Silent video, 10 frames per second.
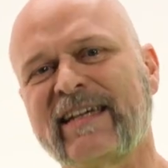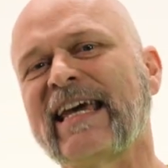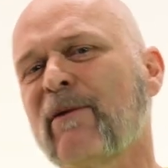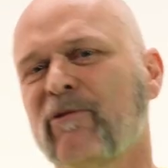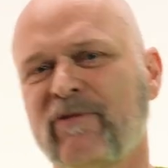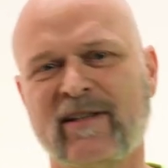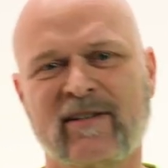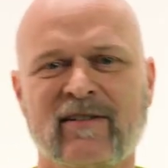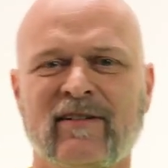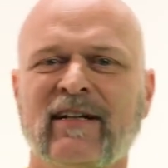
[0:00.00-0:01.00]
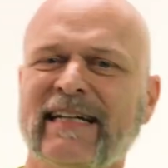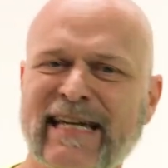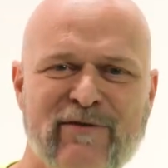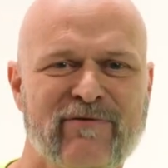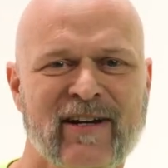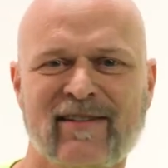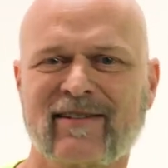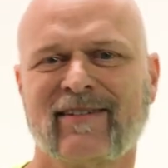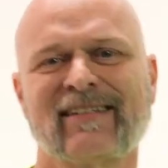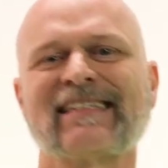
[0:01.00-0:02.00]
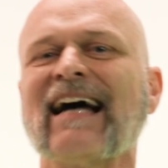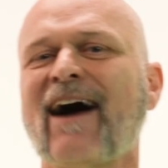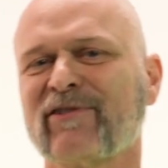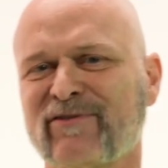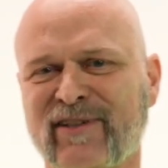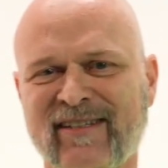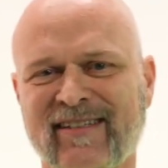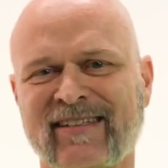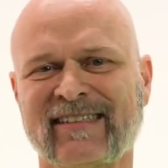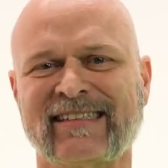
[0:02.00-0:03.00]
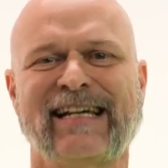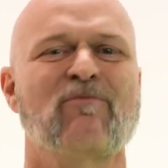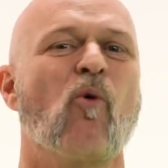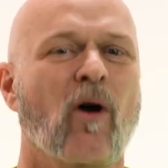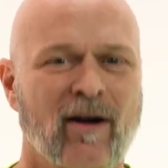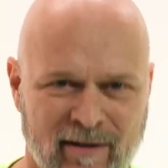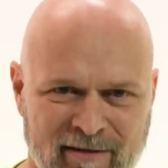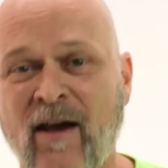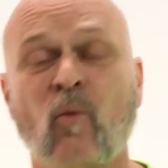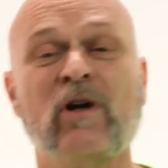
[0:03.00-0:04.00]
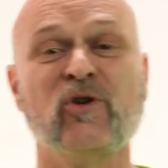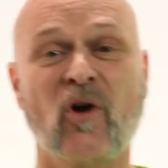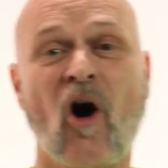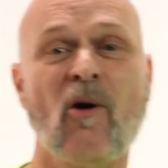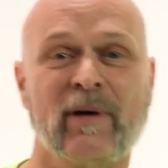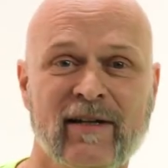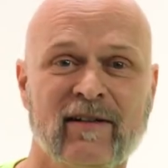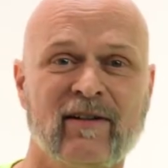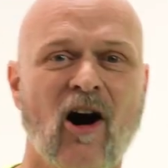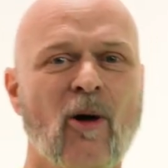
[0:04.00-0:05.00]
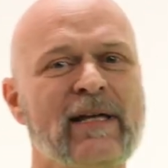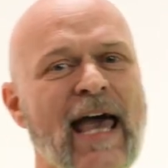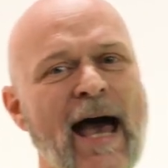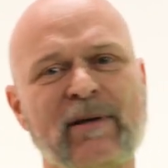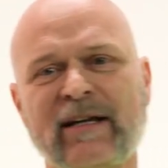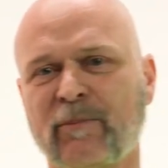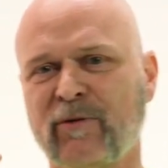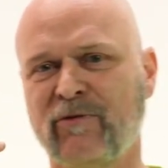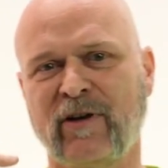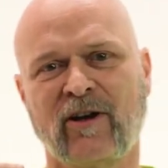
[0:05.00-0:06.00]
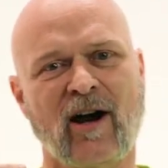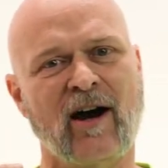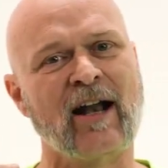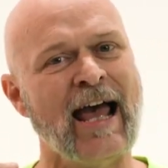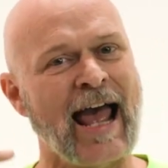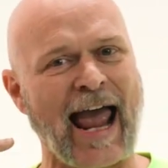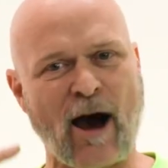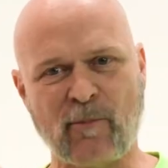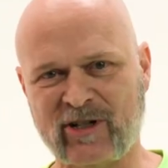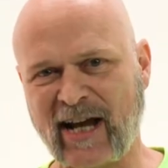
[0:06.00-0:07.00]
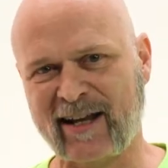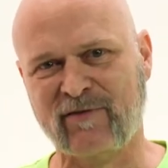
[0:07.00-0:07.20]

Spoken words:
gable vents, eave vents, soffit vents, and more. When you call me, I'll be happy to help you figure out how much attic